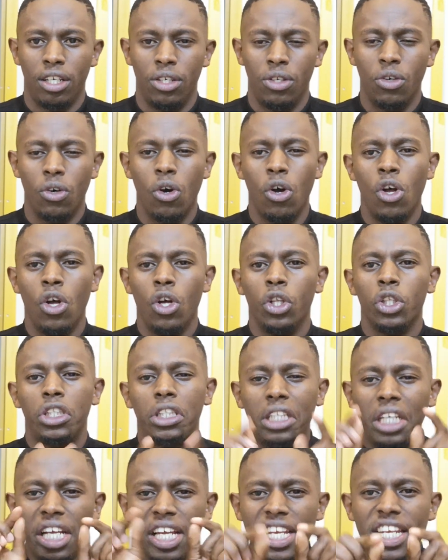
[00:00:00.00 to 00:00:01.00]
You know,
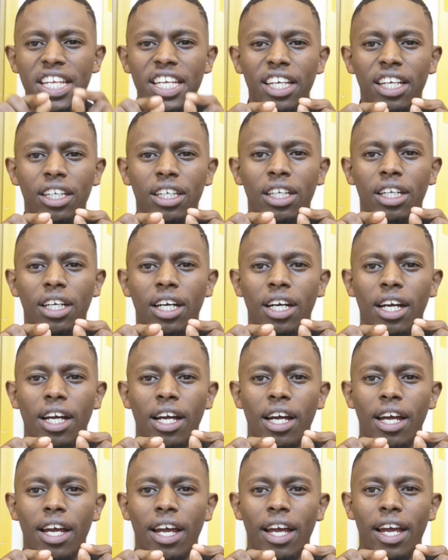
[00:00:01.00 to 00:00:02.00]
training
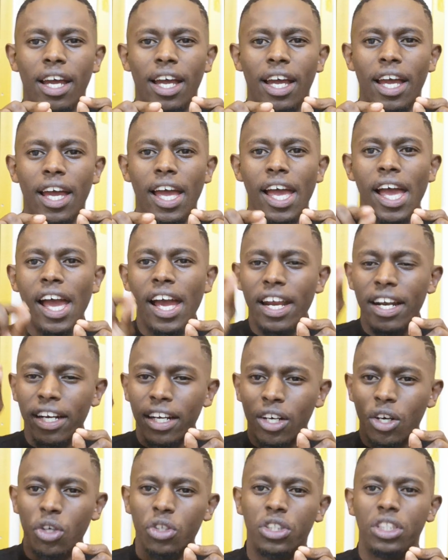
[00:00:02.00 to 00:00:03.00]

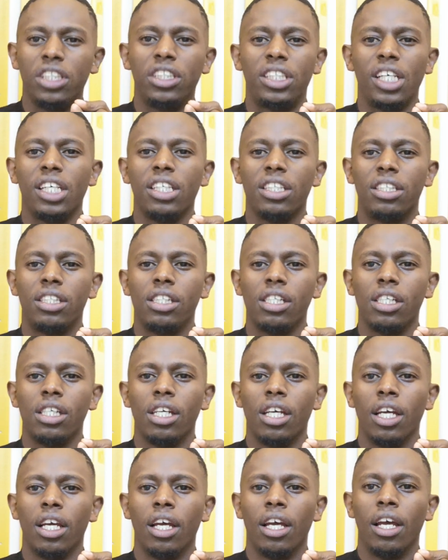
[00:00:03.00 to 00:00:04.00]
and
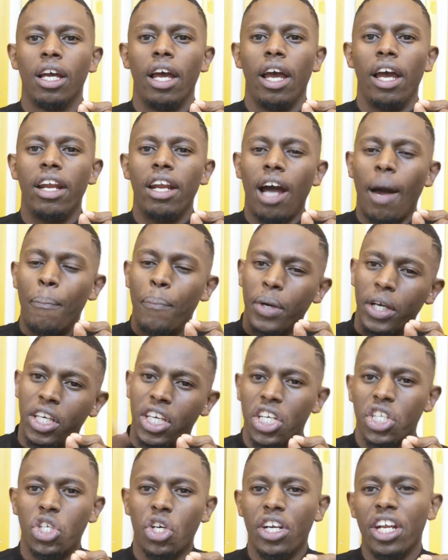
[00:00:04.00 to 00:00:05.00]
consistency and
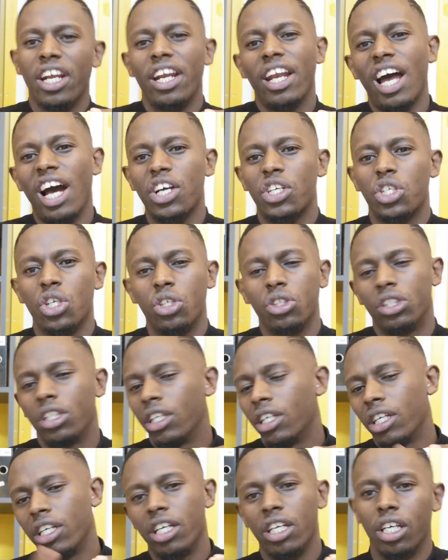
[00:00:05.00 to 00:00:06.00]
application and action
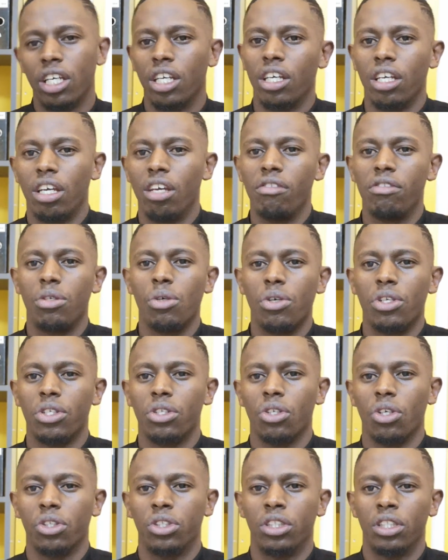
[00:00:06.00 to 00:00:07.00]
gives you
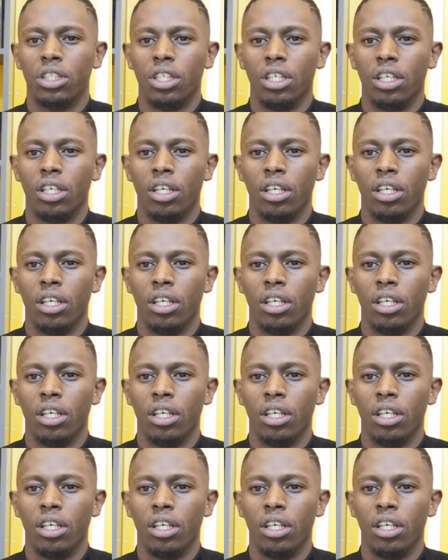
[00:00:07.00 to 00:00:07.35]
results.